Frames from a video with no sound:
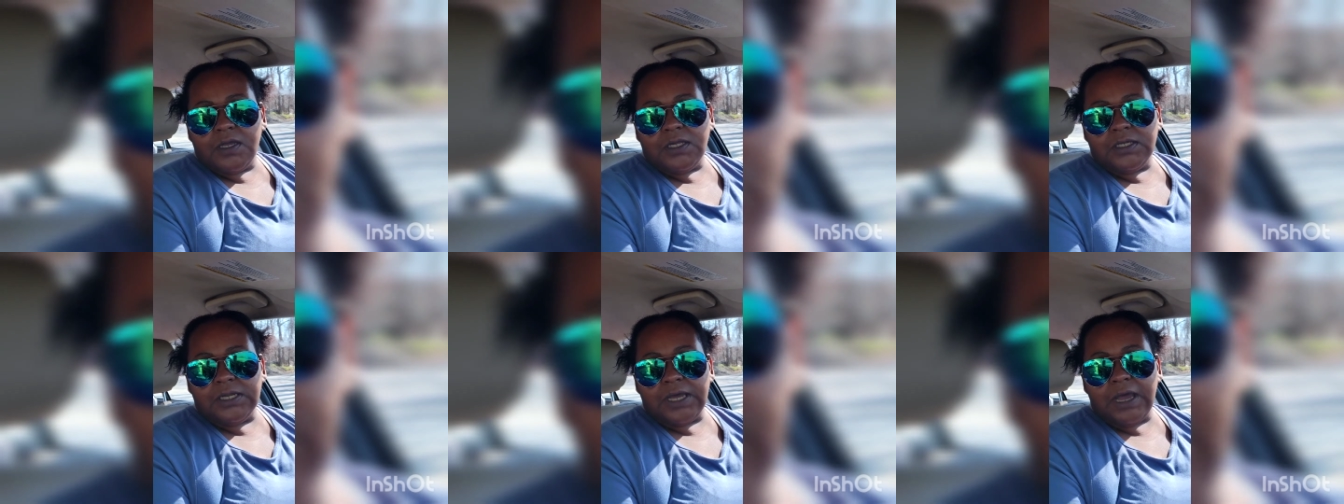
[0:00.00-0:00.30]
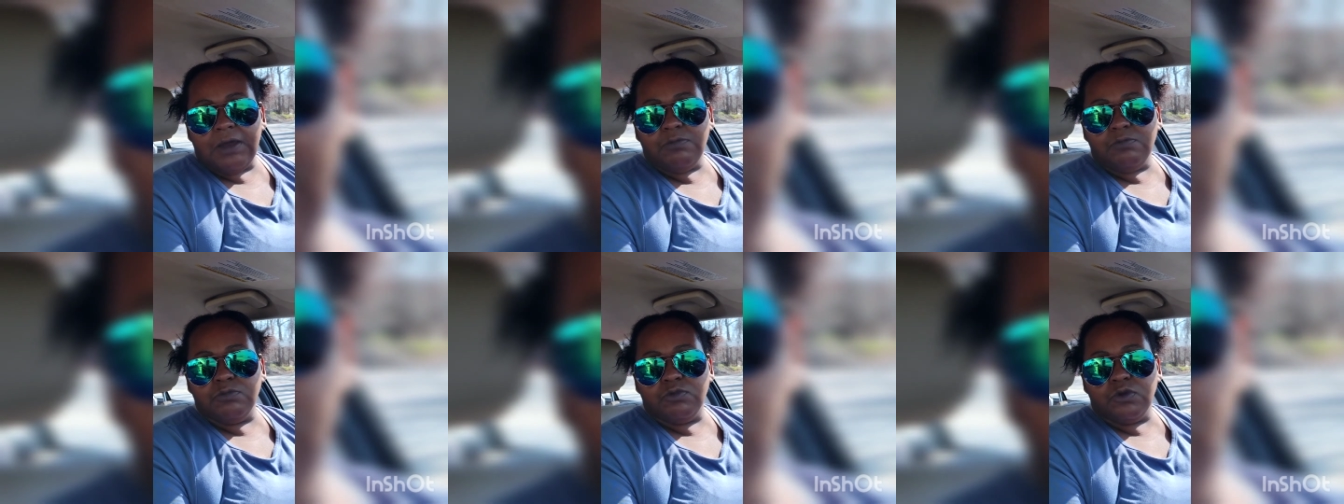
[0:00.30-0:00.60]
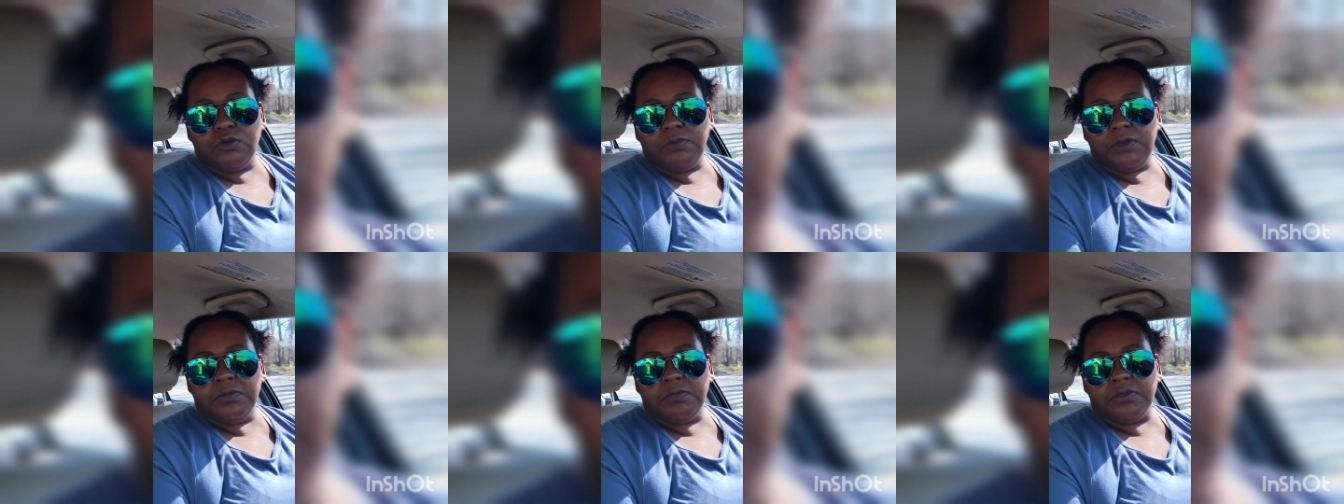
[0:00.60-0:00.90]
Now I'm
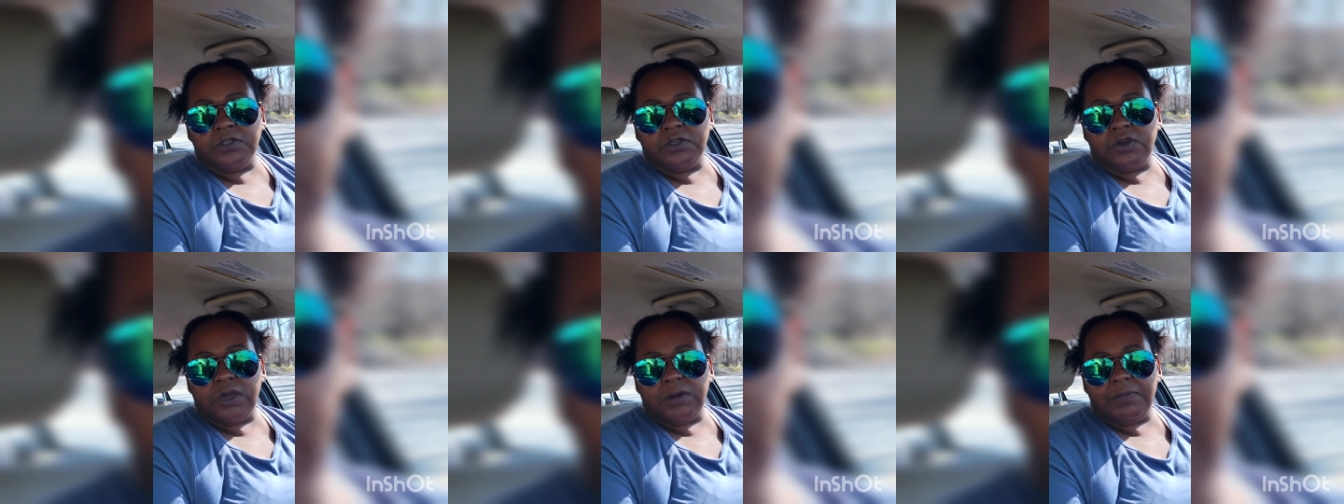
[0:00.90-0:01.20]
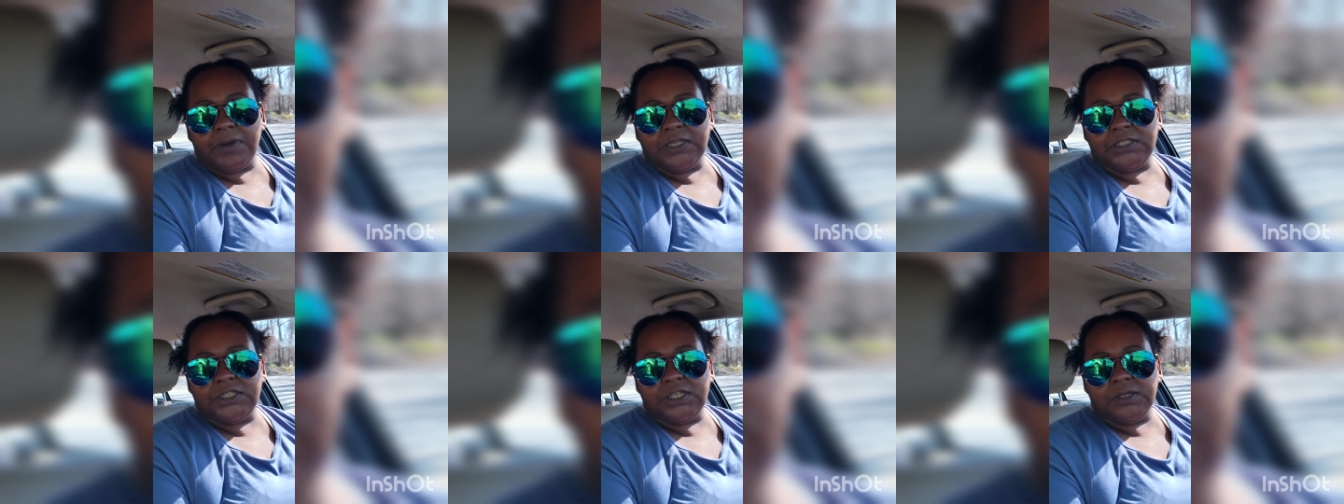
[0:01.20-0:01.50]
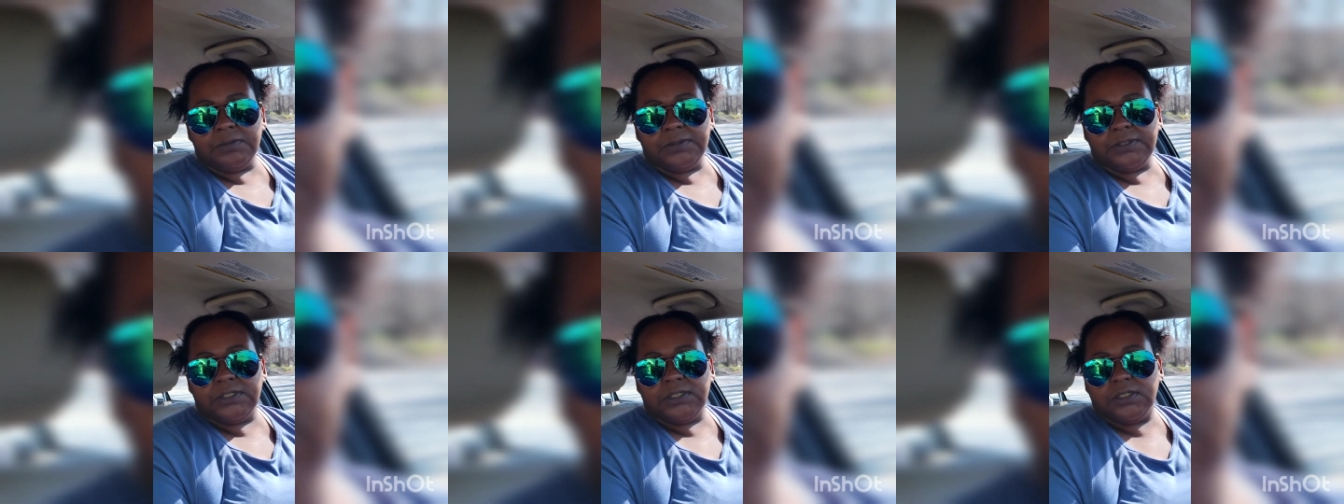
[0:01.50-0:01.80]
remember to grab my
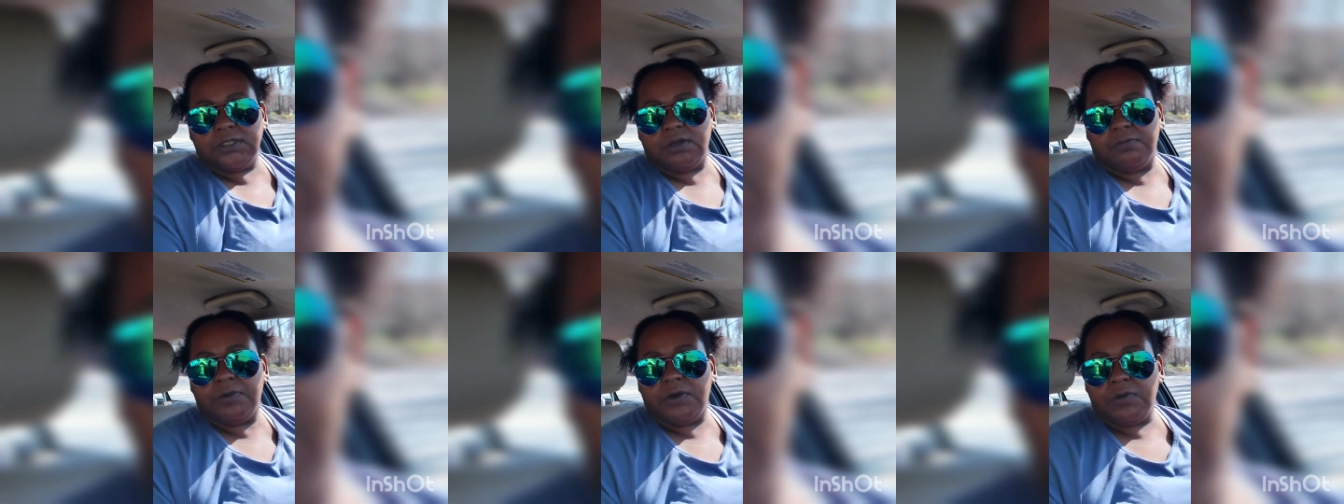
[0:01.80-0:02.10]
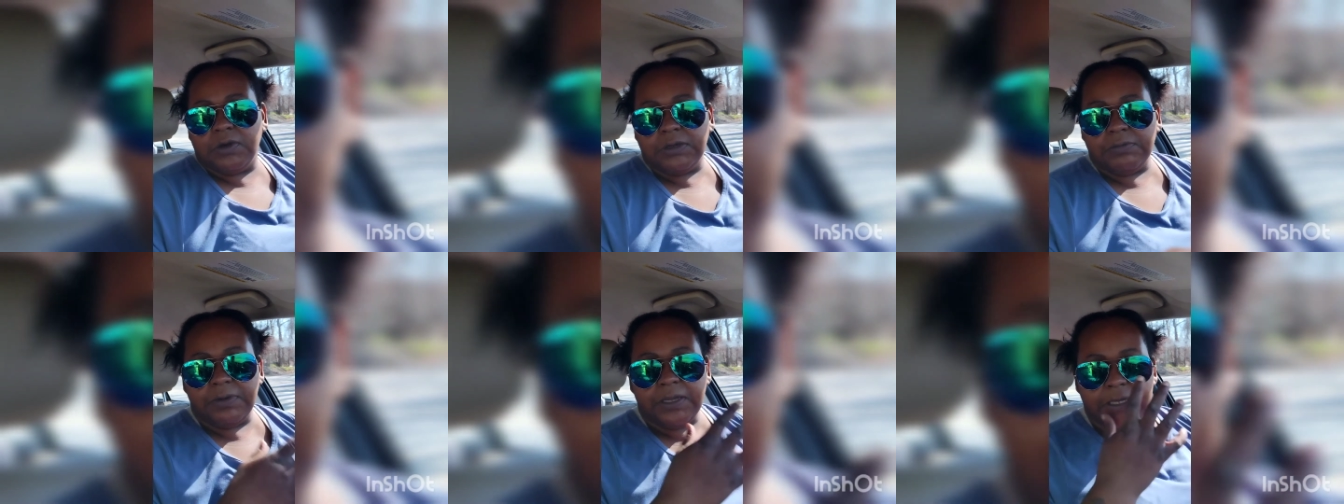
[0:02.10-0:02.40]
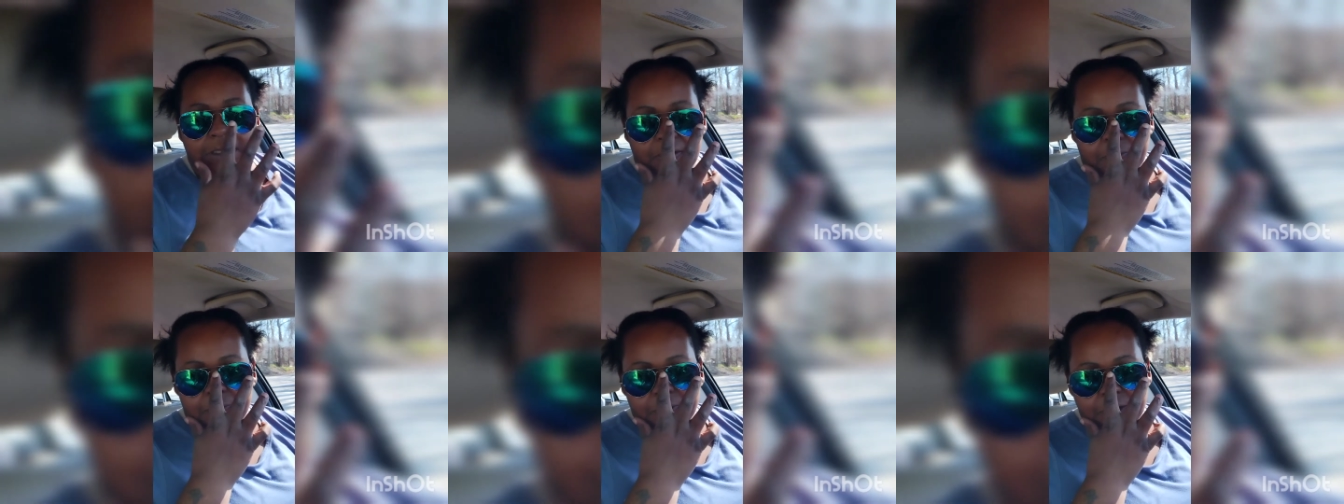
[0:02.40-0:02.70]
chapstick on my way
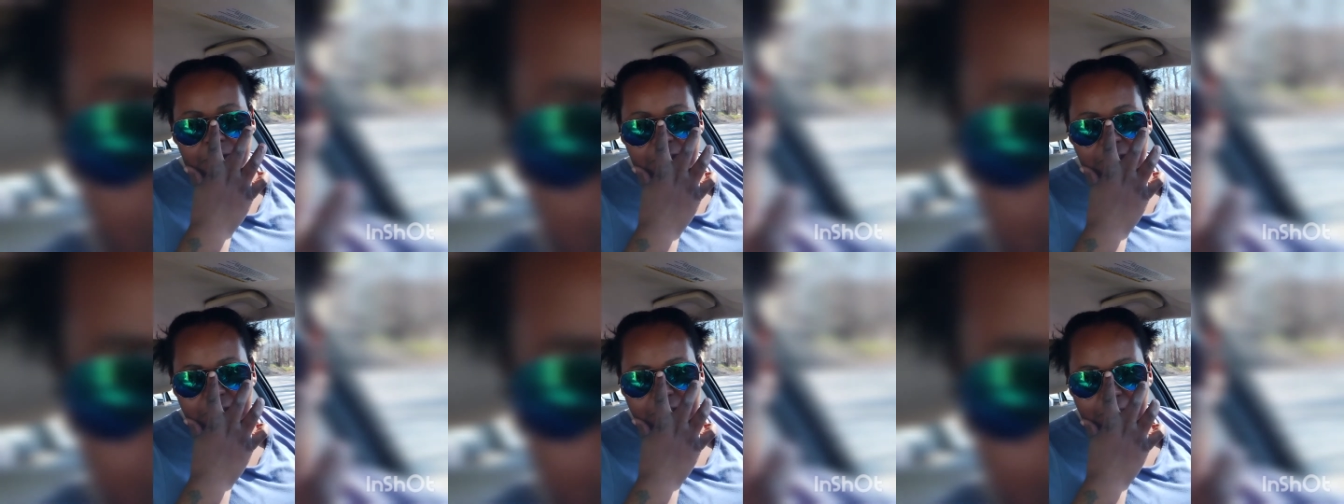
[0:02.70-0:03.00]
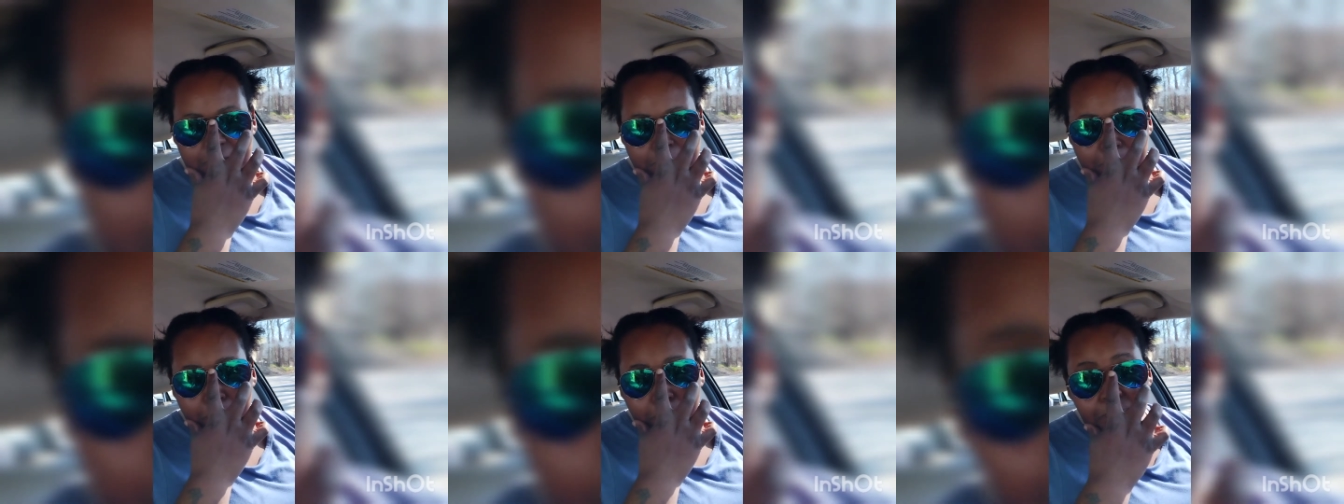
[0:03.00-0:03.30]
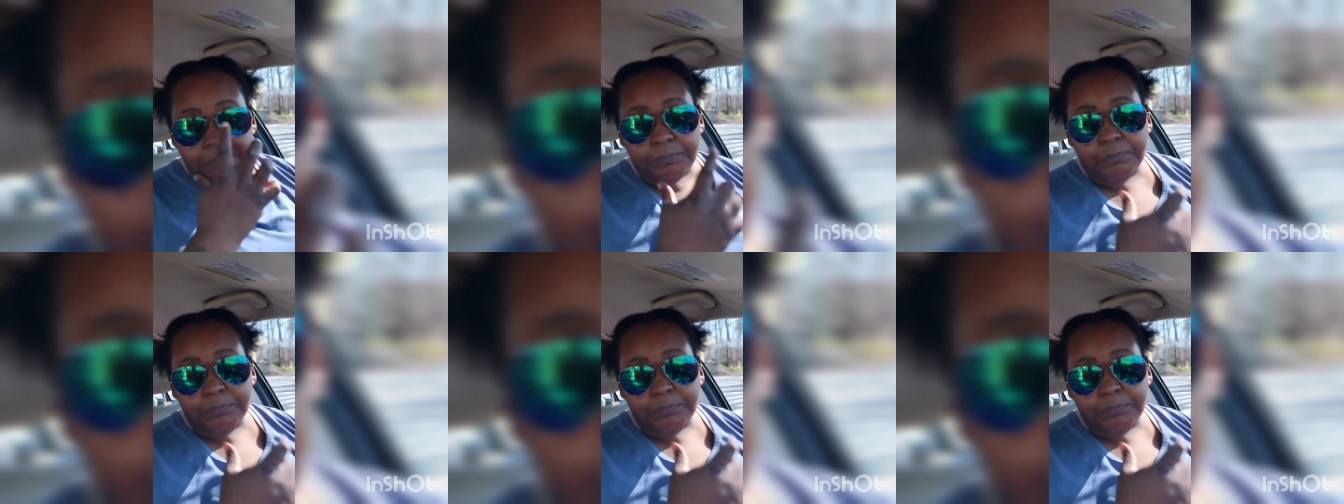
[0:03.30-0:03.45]
back up in this thing.